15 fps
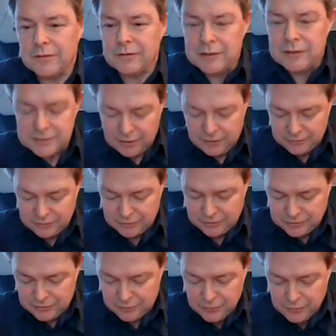of a
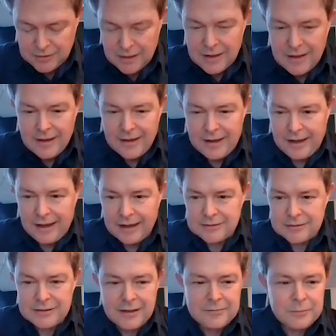researcher, so
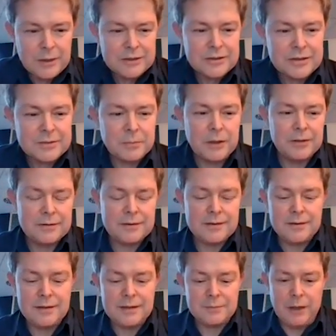I don't have much
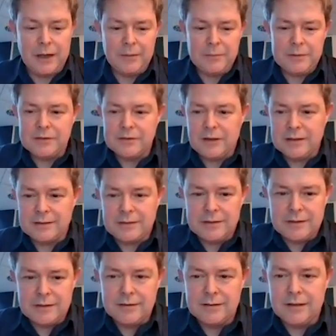experience in this, but I'm
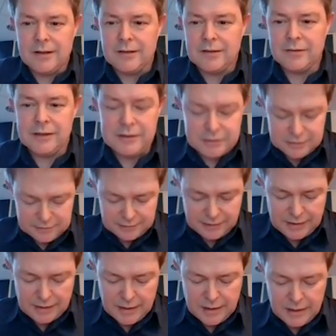interested in learner
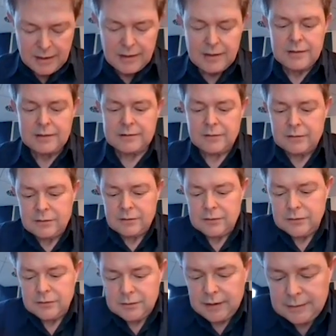agency. So
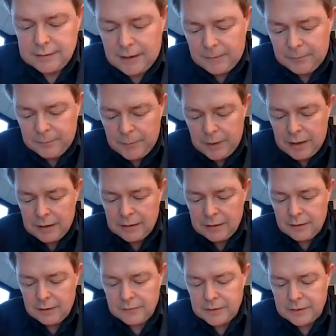you said a
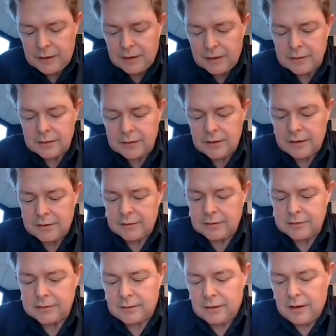lot of the younger
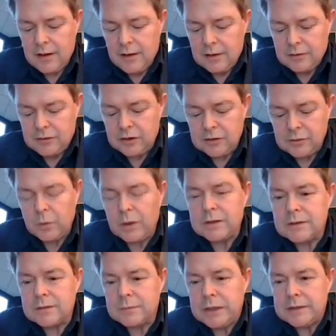learners just
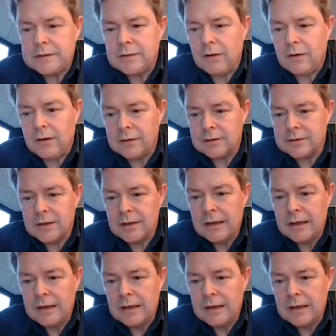want to be taught.